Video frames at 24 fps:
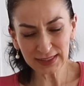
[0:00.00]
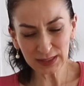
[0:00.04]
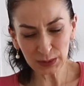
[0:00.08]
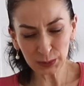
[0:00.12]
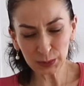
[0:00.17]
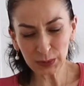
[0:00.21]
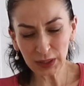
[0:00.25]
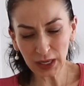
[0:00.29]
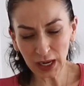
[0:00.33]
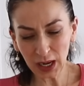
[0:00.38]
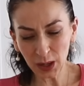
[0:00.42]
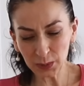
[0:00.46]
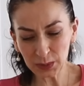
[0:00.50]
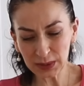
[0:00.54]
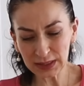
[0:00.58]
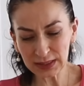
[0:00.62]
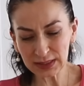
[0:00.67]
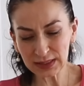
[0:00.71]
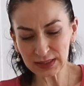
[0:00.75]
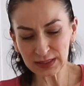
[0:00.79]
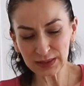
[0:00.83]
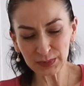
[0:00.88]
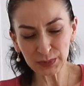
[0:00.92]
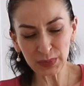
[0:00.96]
some
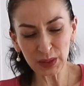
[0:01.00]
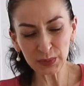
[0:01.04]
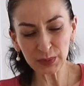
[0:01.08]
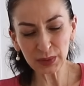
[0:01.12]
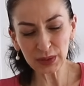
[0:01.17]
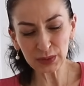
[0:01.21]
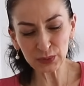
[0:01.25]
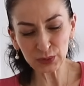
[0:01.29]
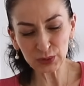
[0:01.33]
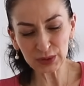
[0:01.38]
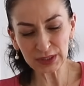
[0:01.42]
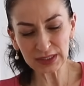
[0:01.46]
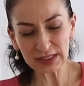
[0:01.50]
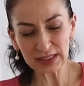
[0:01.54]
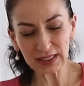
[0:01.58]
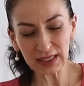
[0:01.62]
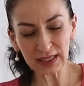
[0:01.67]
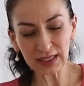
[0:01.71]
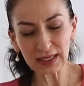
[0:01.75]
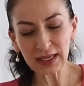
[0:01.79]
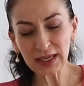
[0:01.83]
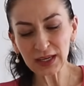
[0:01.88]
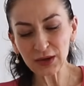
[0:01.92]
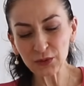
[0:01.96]
comments, people would
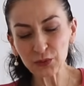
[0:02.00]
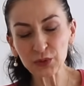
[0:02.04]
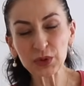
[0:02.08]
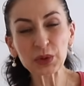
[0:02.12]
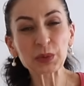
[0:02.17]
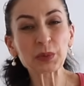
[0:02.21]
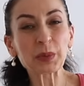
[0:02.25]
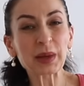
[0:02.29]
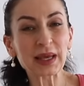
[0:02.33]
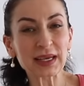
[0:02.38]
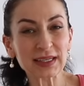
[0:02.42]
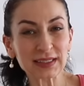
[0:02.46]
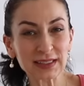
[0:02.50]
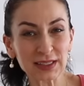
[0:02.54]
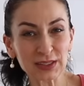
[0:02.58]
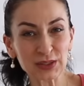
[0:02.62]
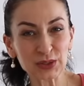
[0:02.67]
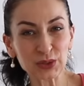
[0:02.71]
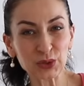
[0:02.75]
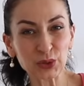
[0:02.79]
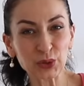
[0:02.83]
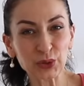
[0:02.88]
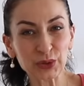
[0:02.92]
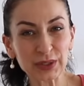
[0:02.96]
say we make these
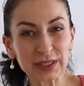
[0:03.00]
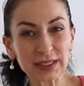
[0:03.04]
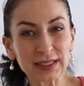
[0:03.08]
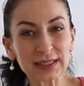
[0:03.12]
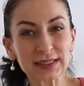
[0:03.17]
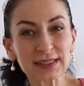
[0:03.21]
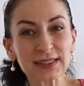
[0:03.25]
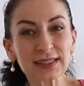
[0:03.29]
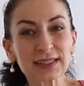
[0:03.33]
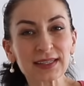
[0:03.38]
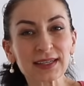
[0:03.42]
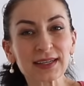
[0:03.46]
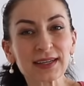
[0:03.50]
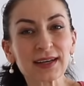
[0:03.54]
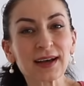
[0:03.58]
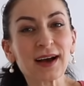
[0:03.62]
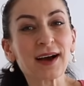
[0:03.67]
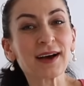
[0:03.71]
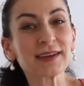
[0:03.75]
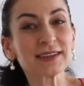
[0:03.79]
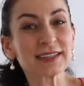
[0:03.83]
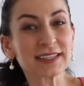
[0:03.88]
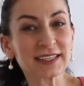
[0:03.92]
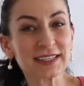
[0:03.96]
cookies
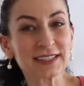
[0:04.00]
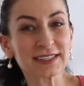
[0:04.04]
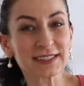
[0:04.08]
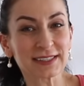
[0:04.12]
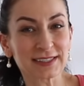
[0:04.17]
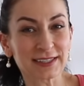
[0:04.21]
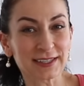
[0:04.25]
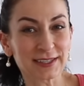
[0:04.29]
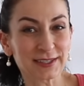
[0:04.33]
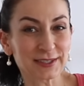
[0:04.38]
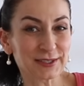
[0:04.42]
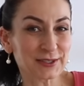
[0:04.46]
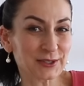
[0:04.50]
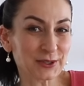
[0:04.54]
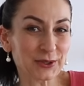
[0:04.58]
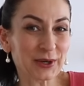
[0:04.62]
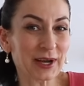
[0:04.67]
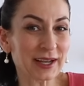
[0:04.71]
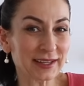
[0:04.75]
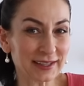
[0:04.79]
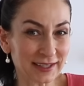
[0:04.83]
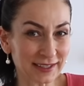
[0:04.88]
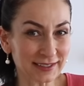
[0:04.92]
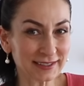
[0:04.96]
on Easter. So
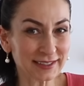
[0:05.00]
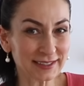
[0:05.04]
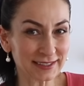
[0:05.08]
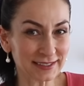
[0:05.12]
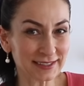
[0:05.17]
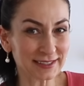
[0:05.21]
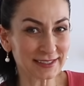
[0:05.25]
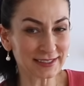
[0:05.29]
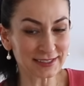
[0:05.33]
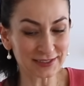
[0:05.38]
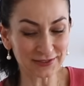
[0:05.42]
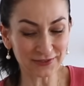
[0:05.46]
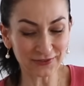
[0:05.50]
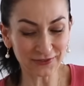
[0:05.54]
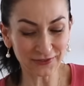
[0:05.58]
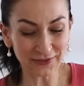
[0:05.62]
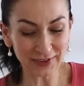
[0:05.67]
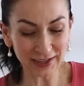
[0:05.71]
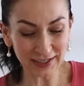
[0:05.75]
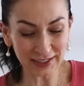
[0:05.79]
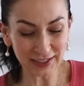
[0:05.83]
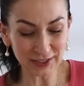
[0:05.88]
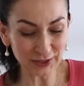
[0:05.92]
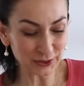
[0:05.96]
I think this is
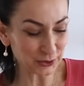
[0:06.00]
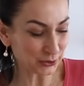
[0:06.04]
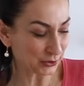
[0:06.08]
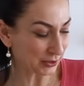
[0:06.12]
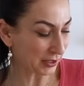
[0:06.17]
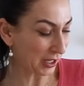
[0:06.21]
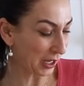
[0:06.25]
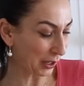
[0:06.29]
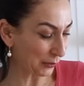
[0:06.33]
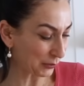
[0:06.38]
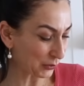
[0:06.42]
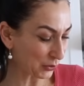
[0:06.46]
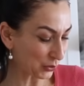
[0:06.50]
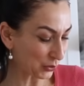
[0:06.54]
very good time